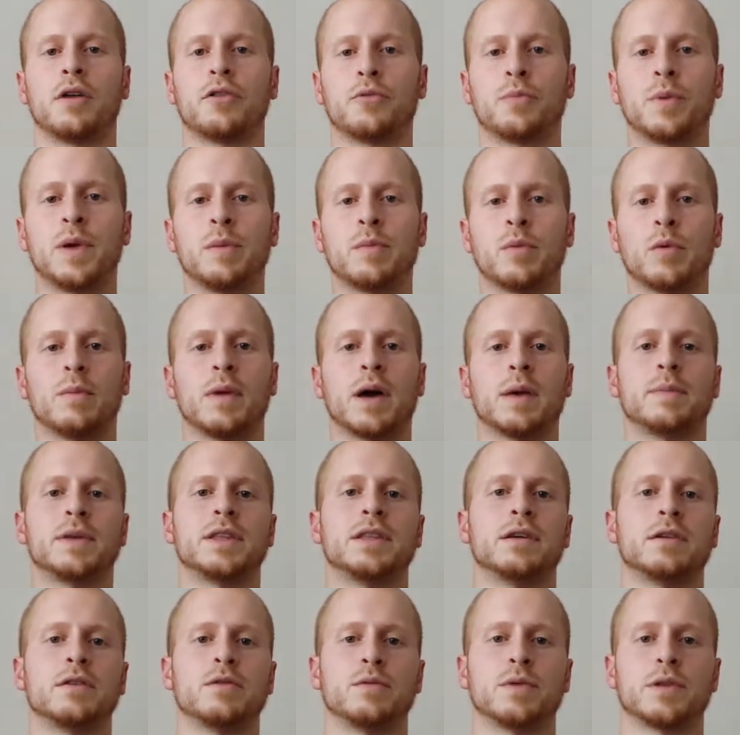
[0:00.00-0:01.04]
Other people might be
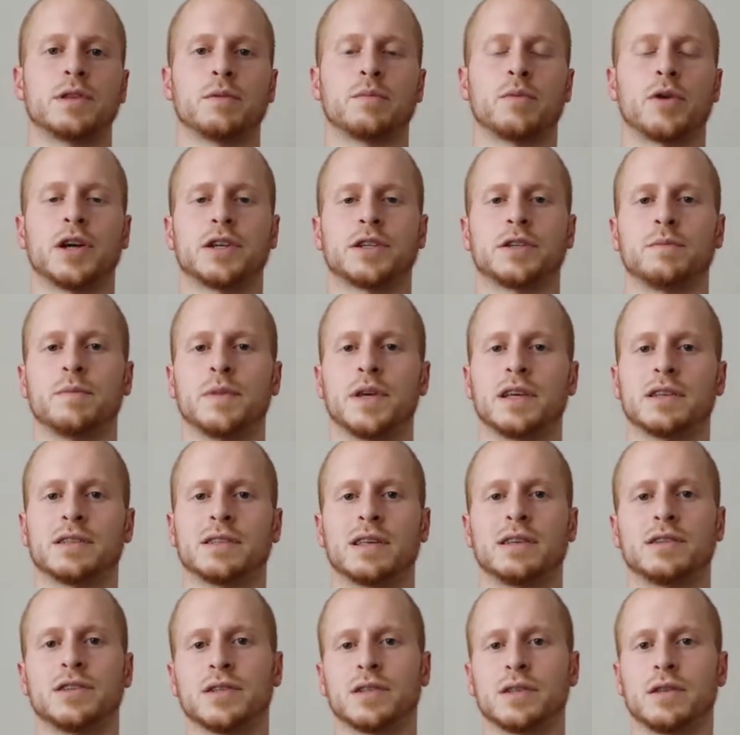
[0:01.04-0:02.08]
dealing with depression because
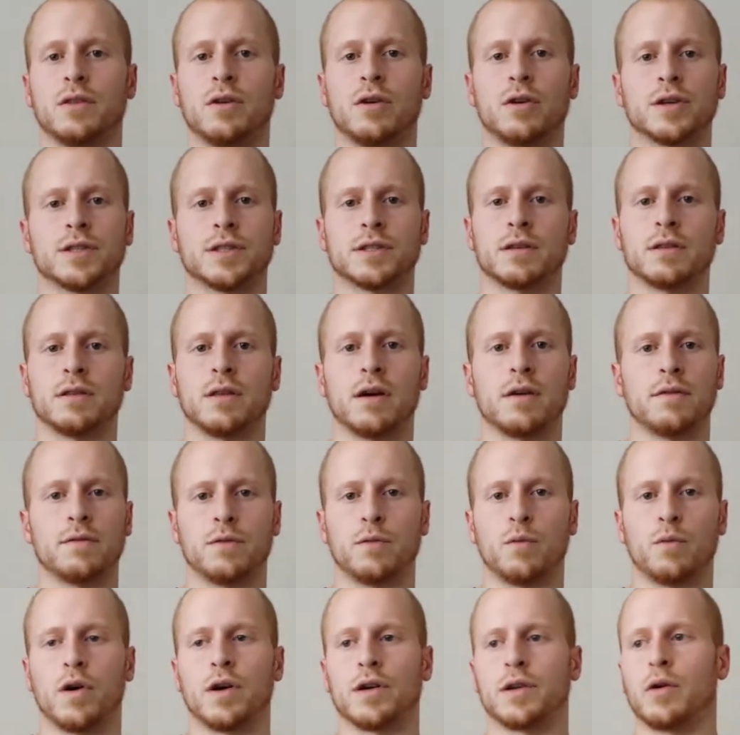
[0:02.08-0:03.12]
they just lost a
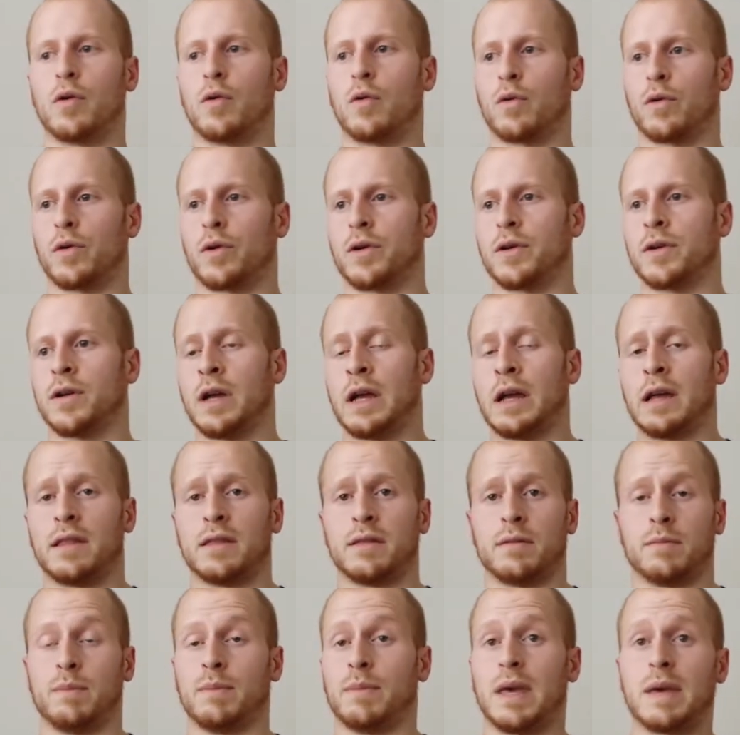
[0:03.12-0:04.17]
loved one, or
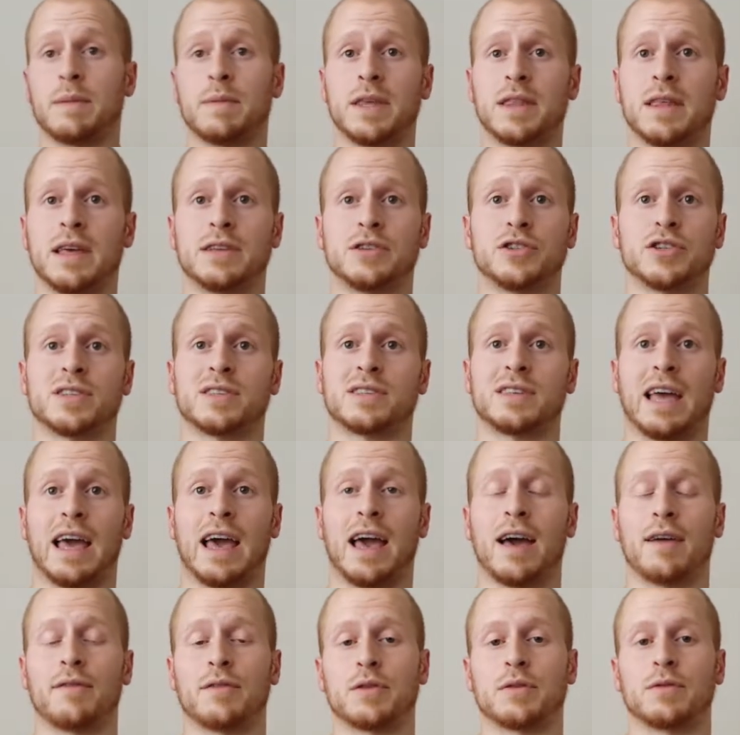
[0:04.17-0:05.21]
maybe they just
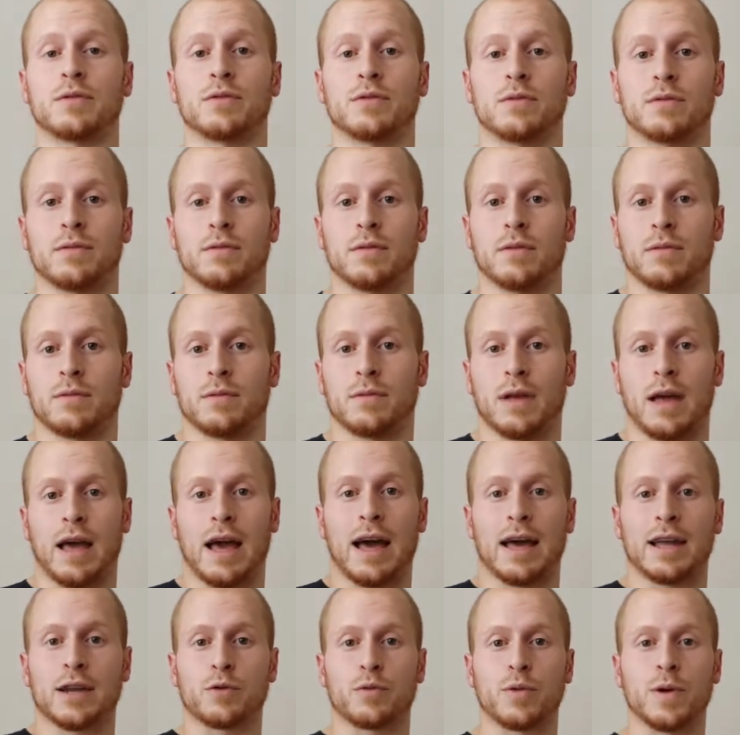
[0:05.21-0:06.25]
haven't
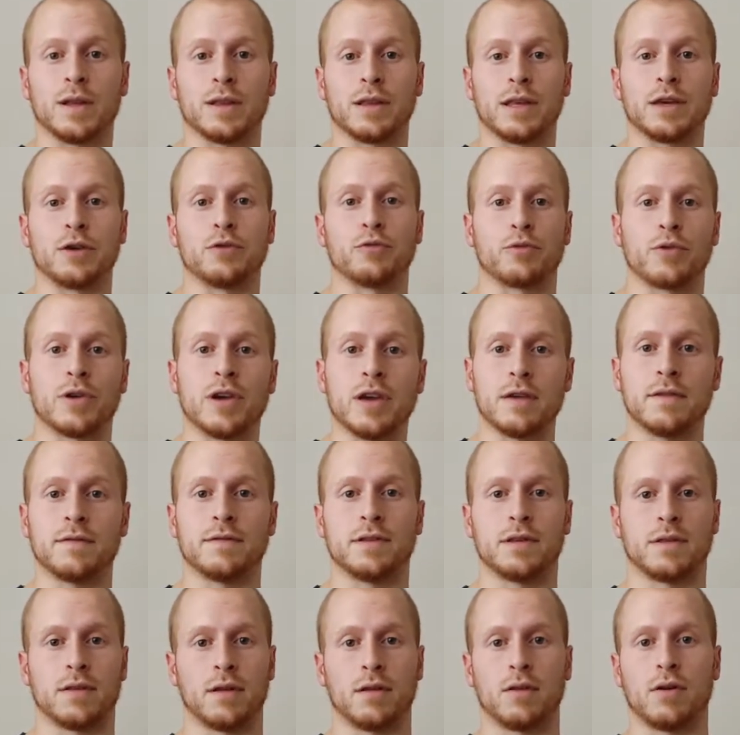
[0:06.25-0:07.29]
adequately
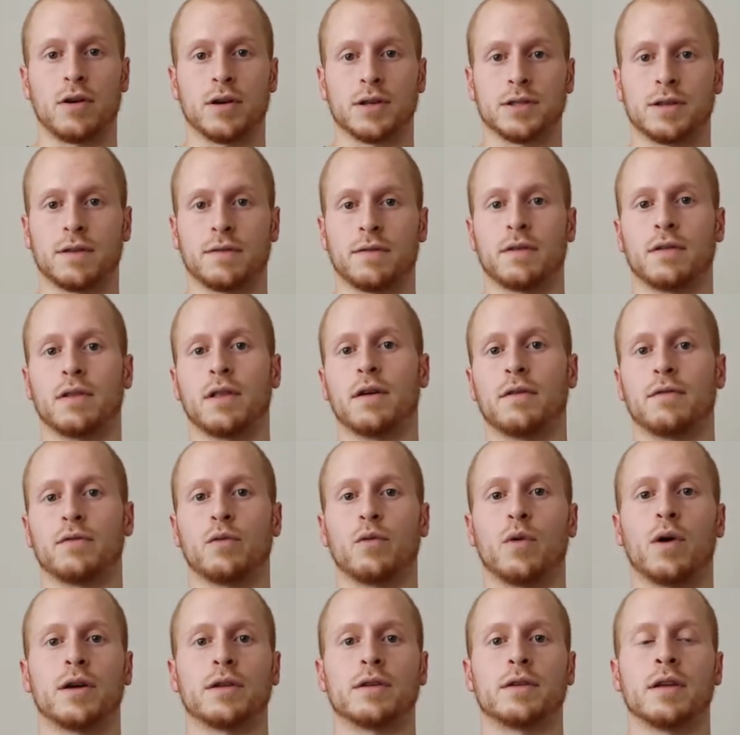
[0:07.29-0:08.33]
grieved the loss of a loved
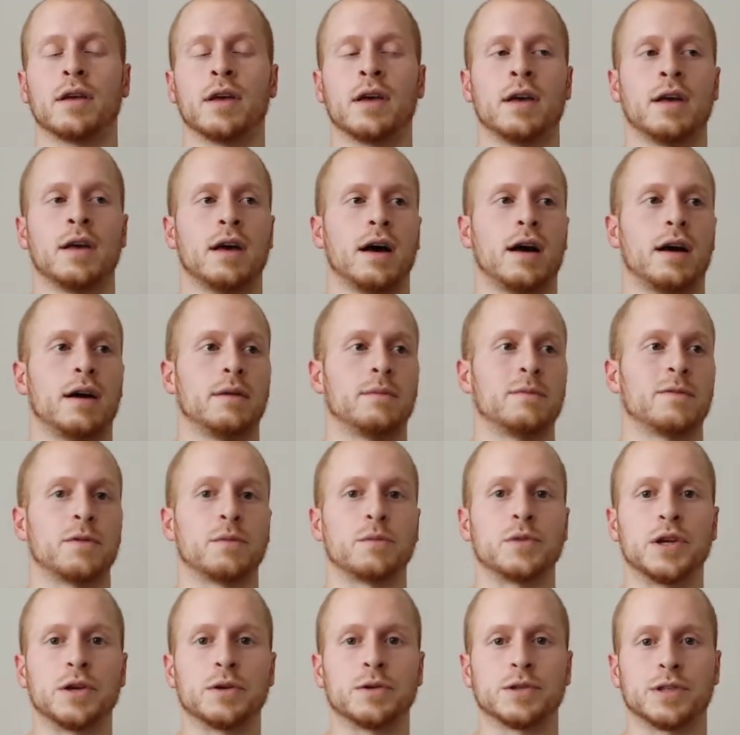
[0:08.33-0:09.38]
one
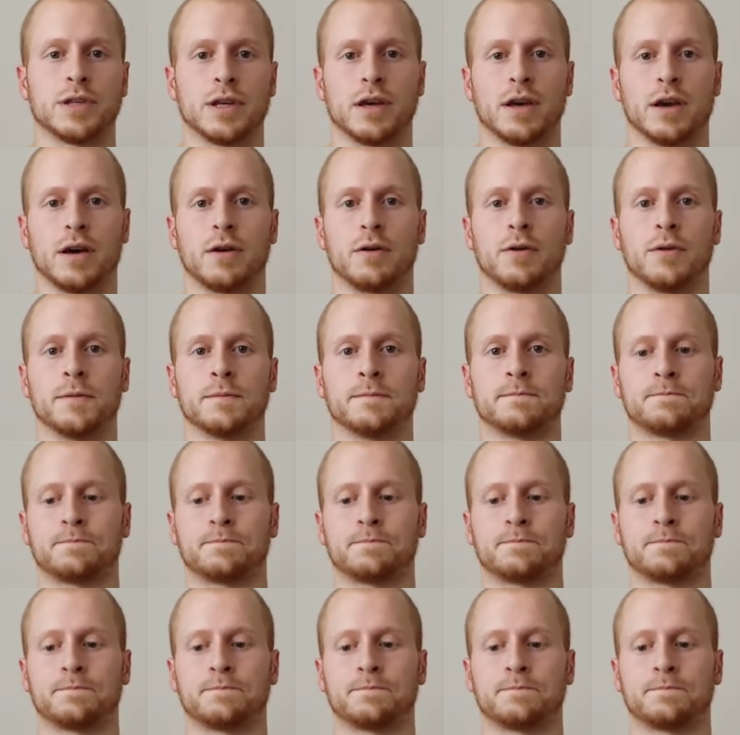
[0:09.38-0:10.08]
from years ago.